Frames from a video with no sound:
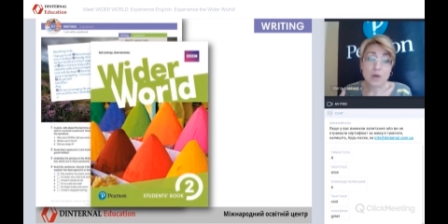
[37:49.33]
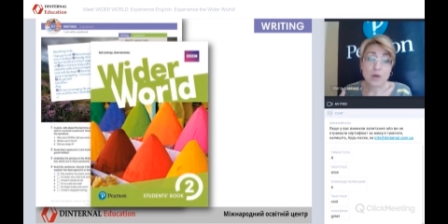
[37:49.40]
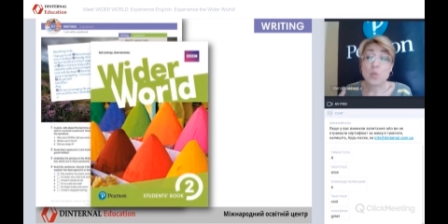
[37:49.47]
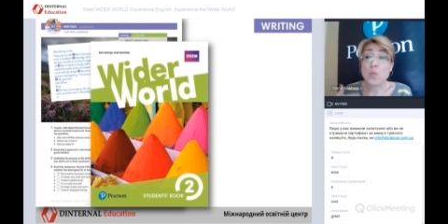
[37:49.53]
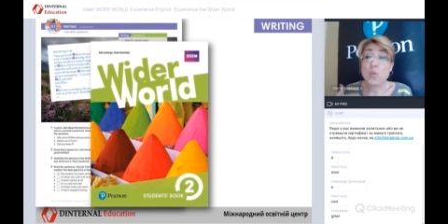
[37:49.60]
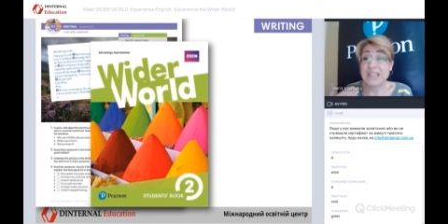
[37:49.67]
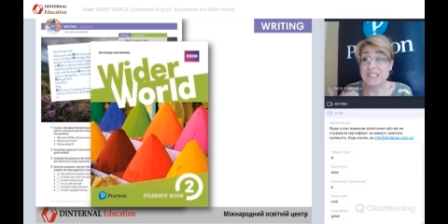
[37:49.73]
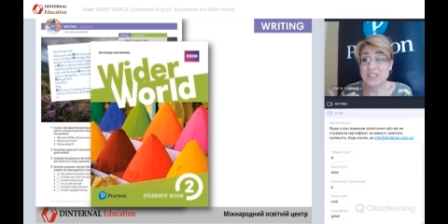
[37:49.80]
how
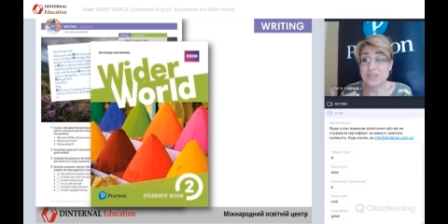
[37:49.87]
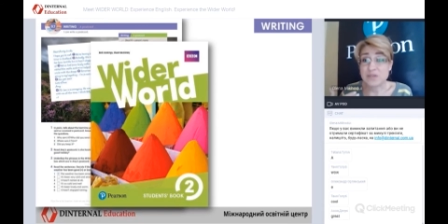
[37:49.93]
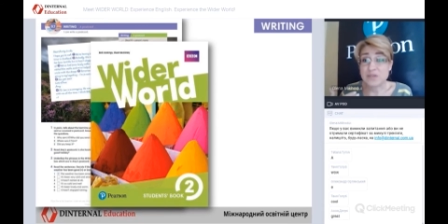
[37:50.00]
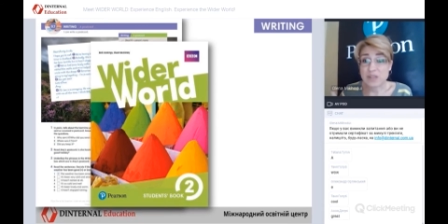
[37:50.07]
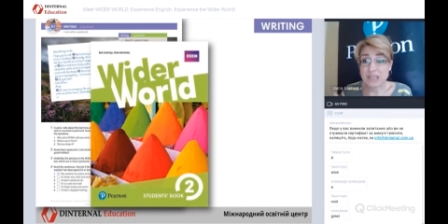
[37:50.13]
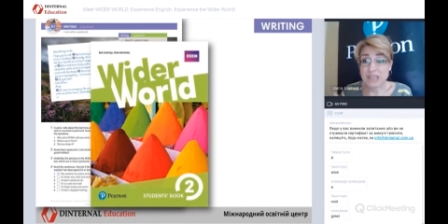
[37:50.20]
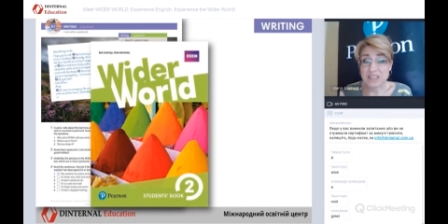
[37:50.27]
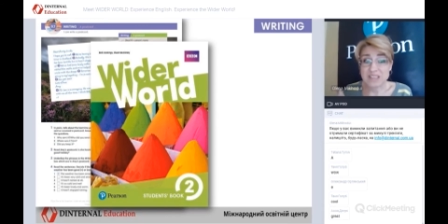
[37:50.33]

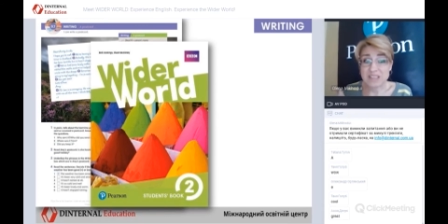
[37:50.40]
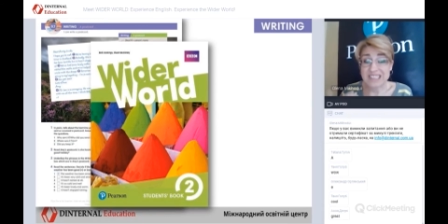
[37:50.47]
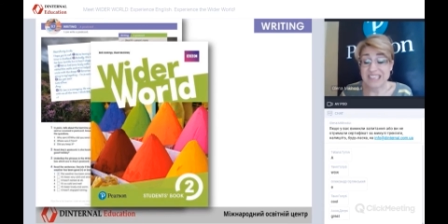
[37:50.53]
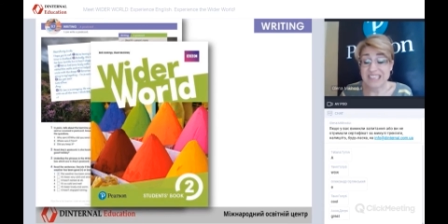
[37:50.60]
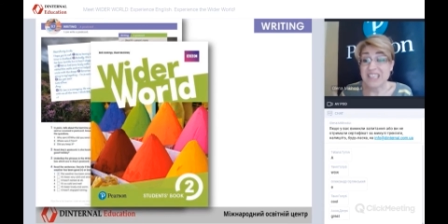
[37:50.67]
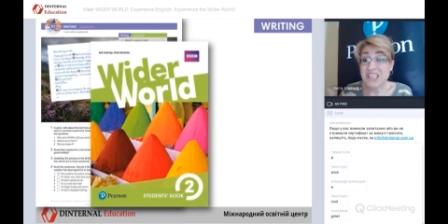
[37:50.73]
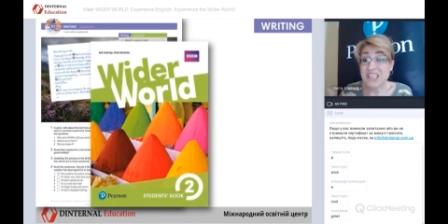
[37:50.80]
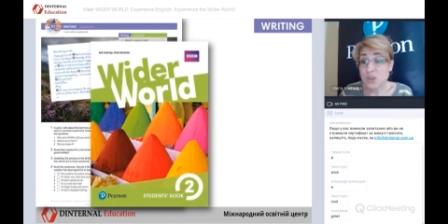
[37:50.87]
wonderfully it's
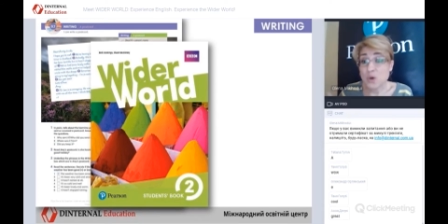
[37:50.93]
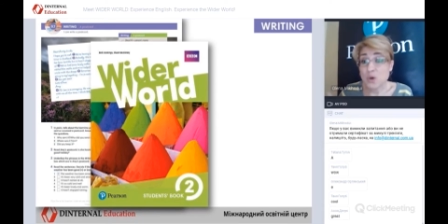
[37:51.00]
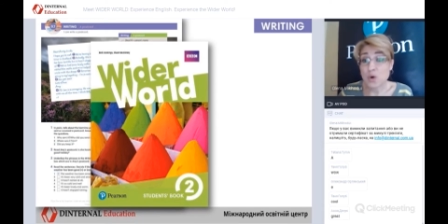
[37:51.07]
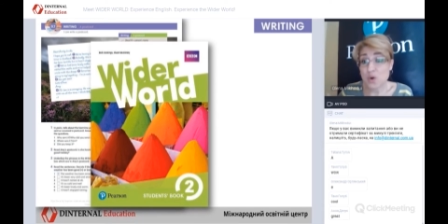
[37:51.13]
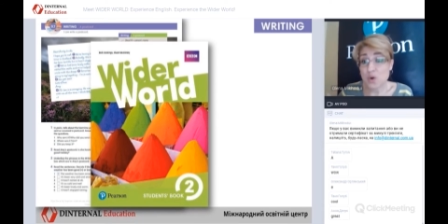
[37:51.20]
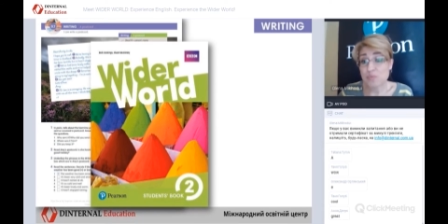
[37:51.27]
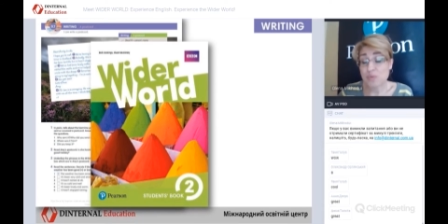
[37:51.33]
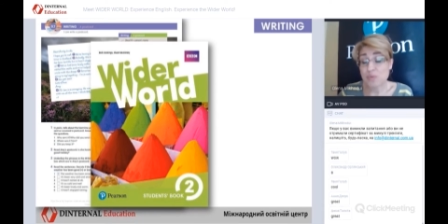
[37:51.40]

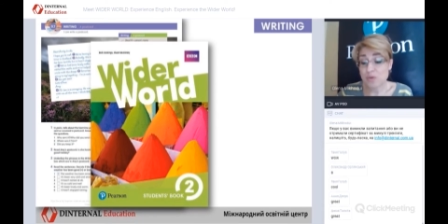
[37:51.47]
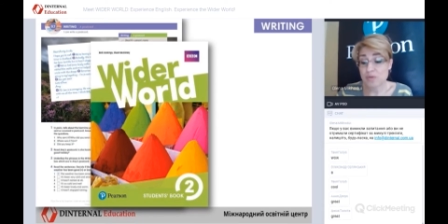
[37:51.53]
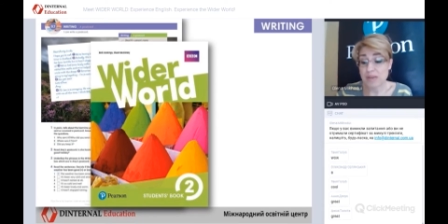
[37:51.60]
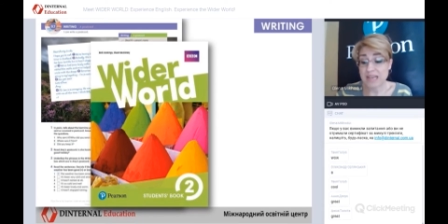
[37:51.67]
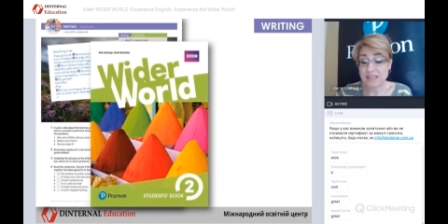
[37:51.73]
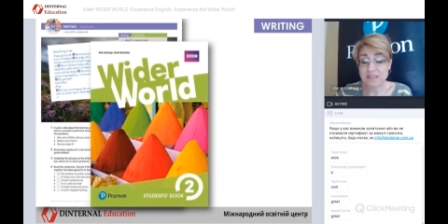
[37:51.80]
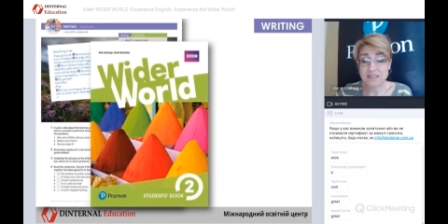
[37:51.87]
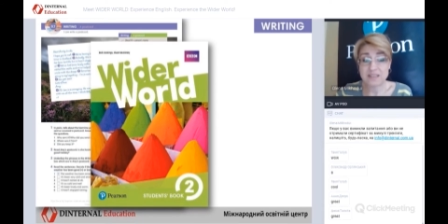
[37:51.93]

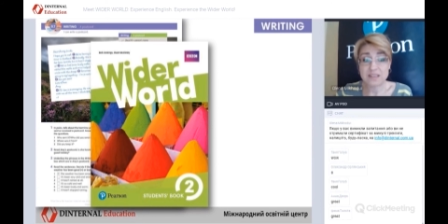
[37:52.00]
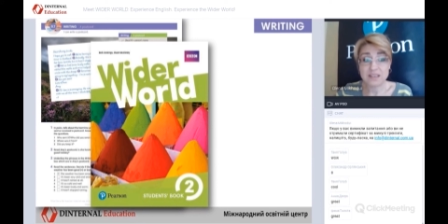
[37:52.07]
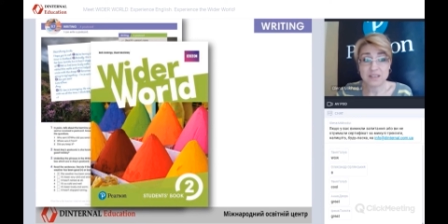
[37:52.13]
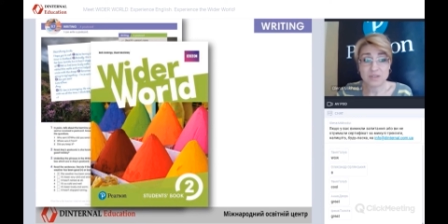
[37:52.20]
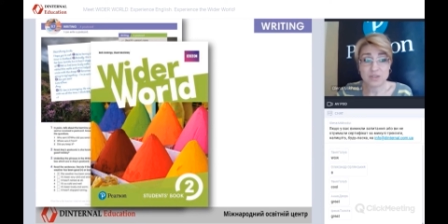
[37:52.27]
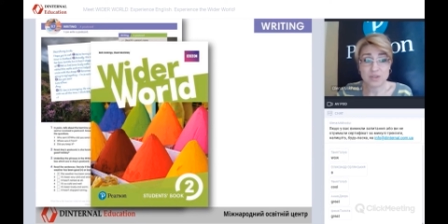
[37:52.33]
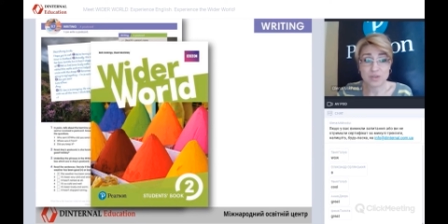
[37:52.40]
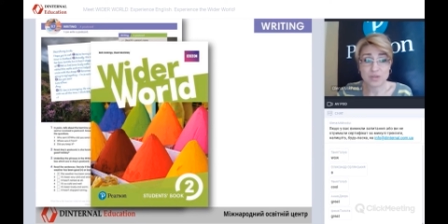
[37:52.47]
incorporated
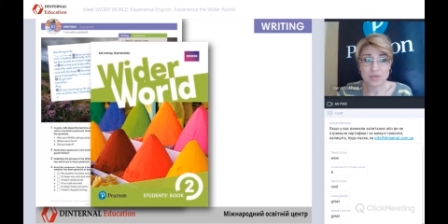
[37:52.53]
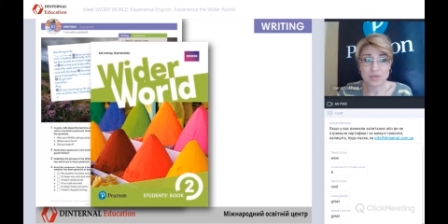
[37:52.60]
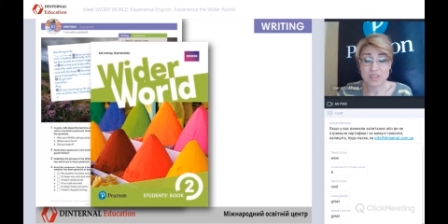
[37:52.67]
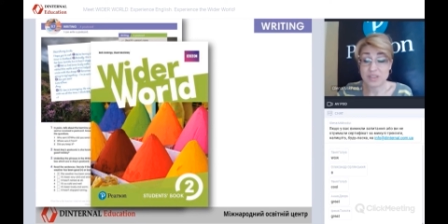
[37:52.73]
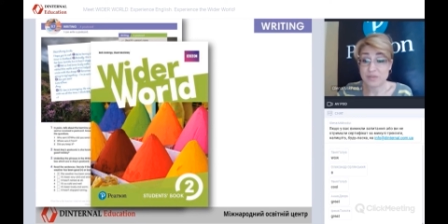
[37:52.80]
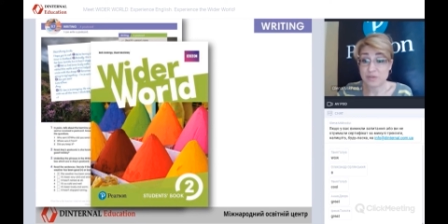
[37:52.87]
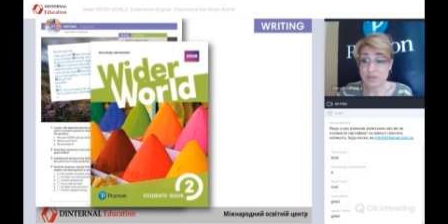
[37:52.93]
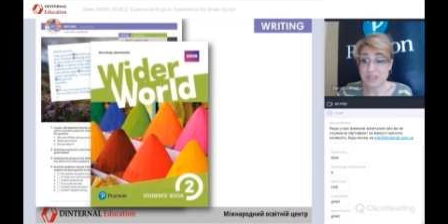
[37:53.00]
into
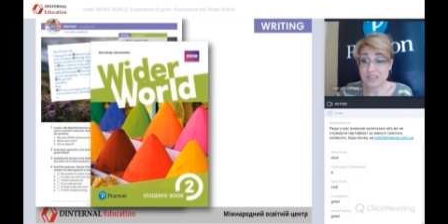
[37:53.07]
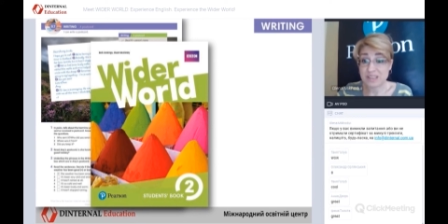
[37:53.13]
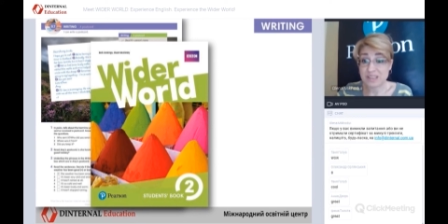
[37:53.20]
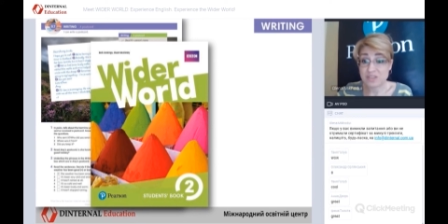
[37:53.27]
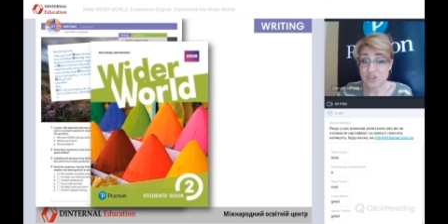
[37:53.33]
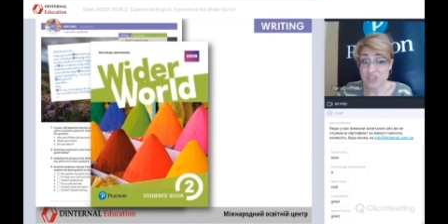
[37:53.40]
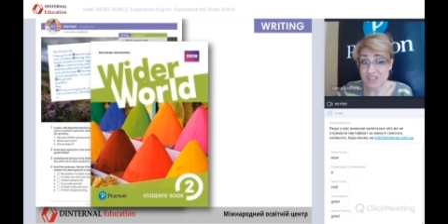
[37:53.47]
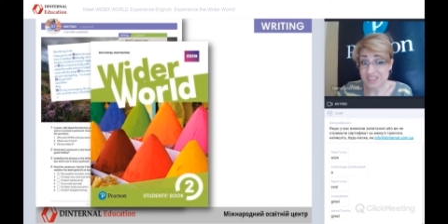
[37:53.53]
different
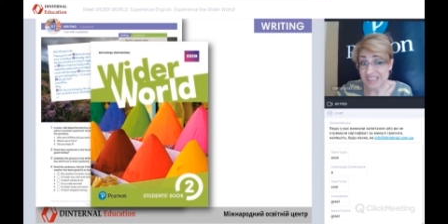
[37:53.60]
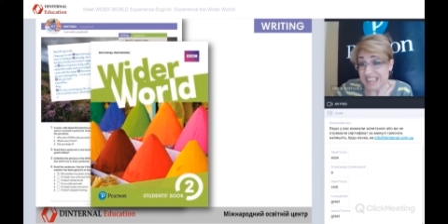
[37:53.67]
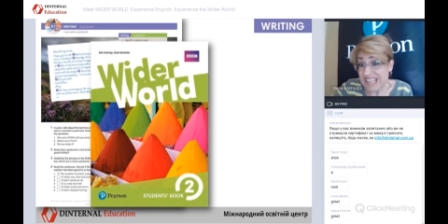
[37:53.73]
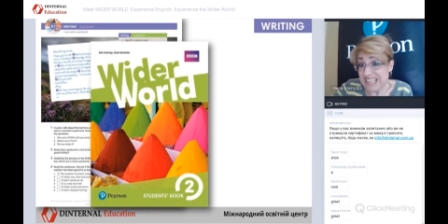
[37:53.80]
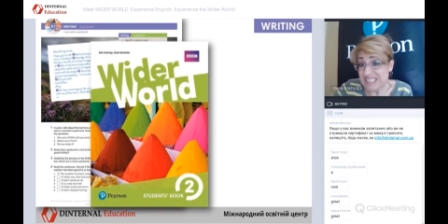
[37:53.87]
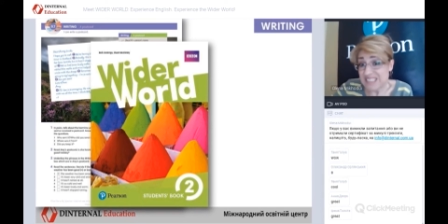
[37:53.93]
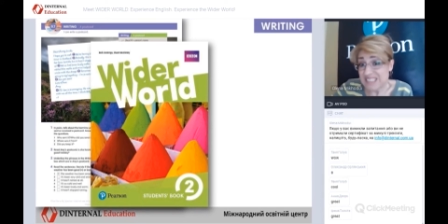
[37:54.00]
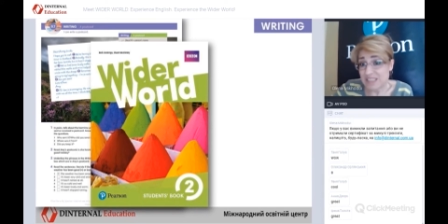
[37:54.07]
just
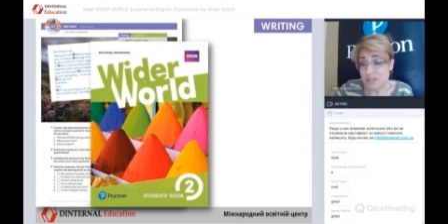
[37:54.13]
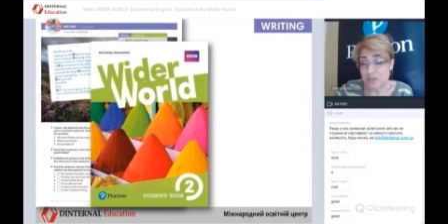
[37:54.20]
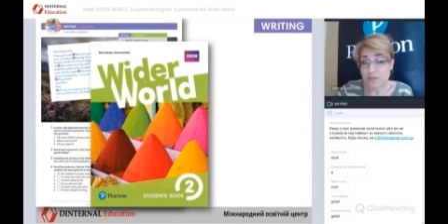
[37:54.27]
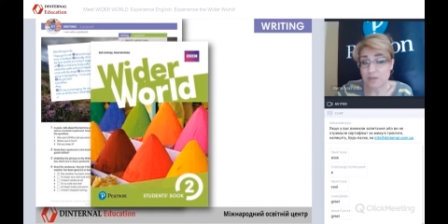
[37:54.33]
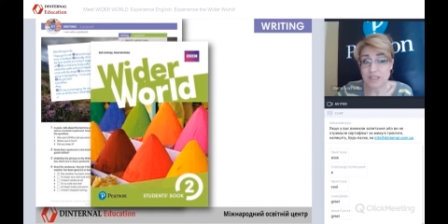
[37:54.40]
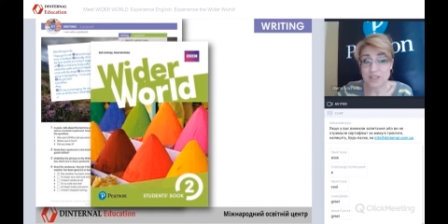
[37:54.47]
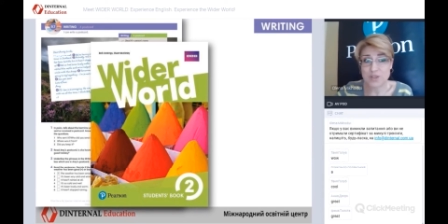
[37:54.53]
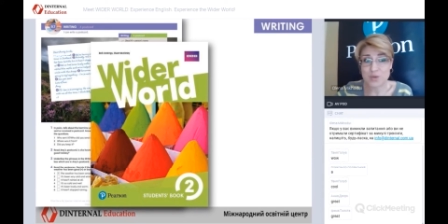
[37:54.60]
lessons
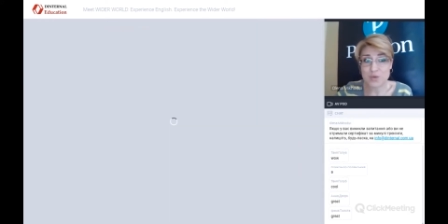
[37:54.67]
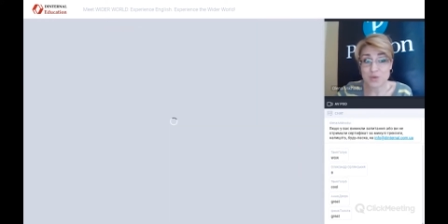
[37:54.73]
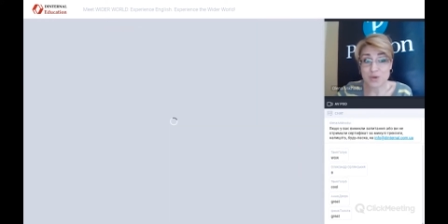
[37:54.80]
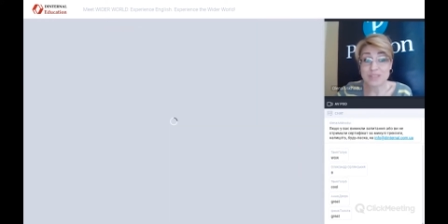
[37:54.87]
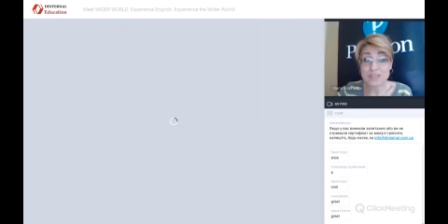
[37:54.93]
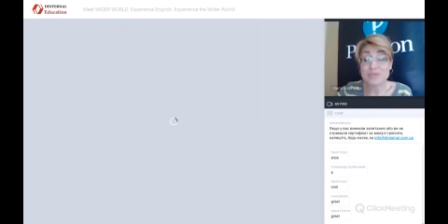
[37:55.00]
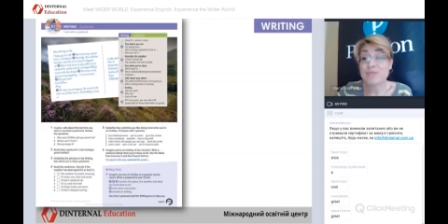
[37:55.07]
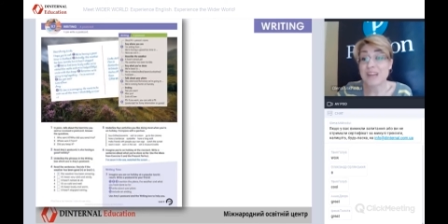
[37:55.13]
of this
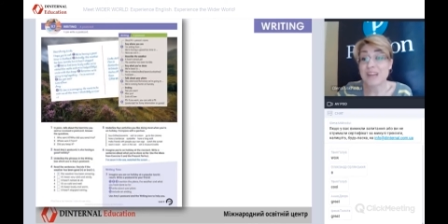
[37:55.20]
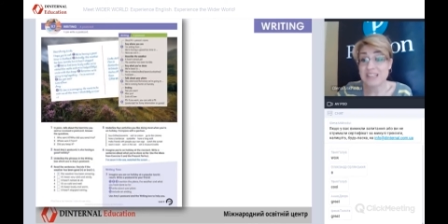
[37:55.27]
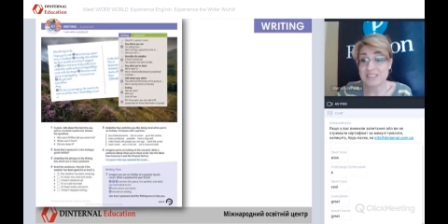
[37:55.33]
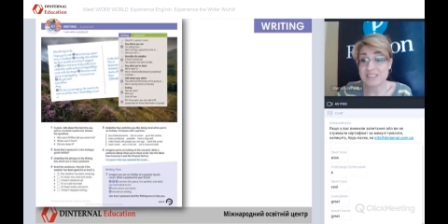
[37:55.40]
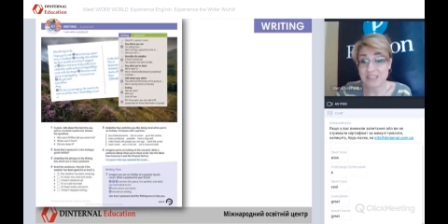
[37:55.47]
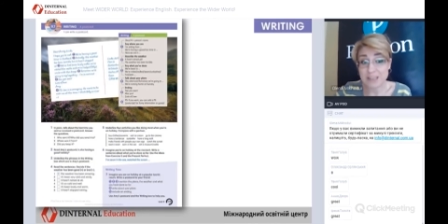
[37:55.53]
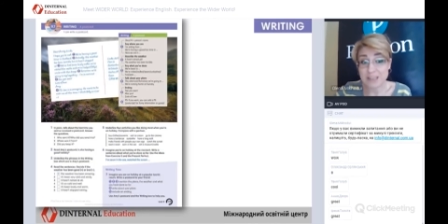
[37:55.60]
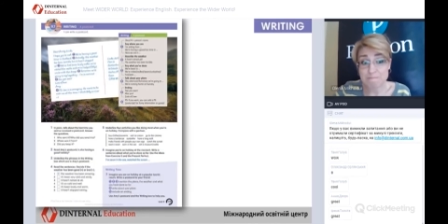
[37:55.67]
course.
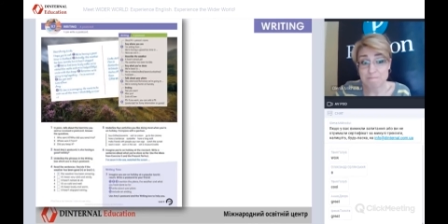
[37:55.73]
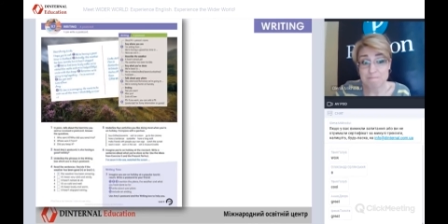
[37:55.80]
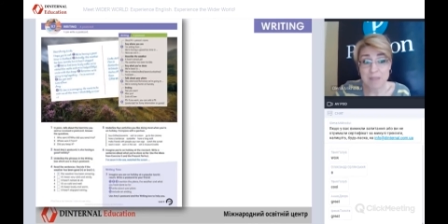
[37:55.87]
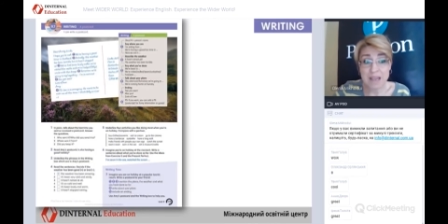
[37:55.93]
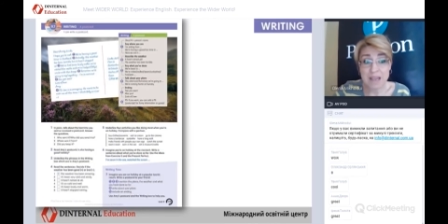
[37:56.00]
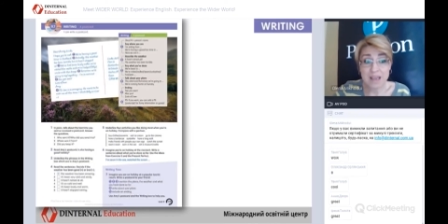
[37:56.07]
Writing.